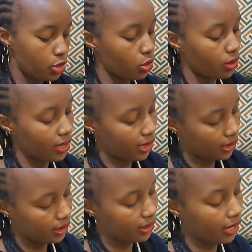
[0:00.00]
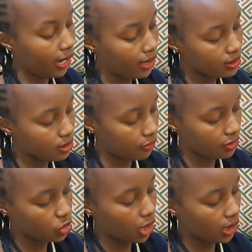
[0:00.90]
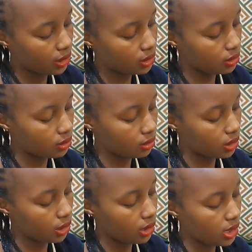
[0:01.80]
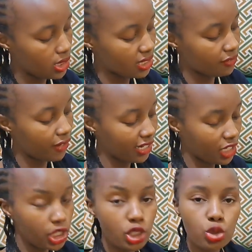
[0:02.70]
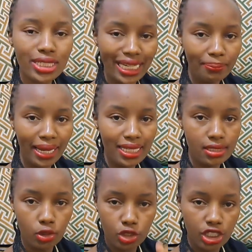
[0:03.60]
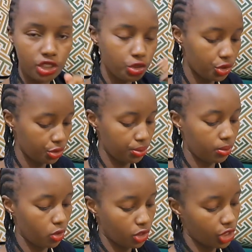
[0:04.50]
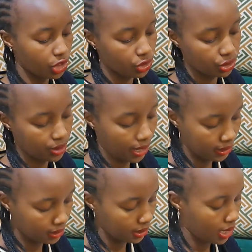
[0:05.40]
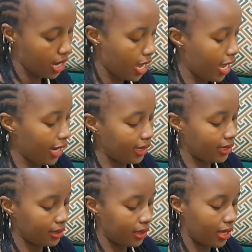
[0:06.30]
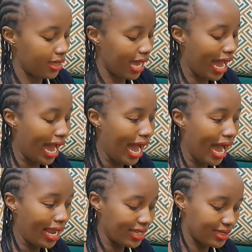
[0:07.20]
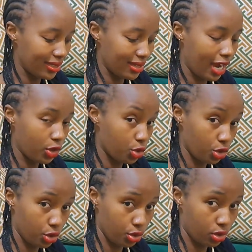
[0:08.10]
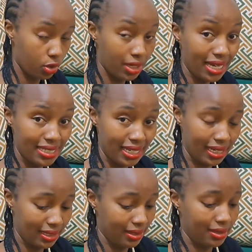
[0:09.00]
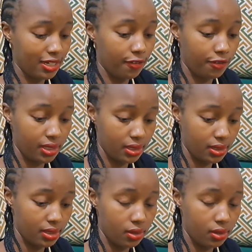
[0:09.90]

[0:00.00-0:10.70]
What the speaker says: So the hands of the child is divided into 10 parts on each hand, and the allergens are introduced on her skin, different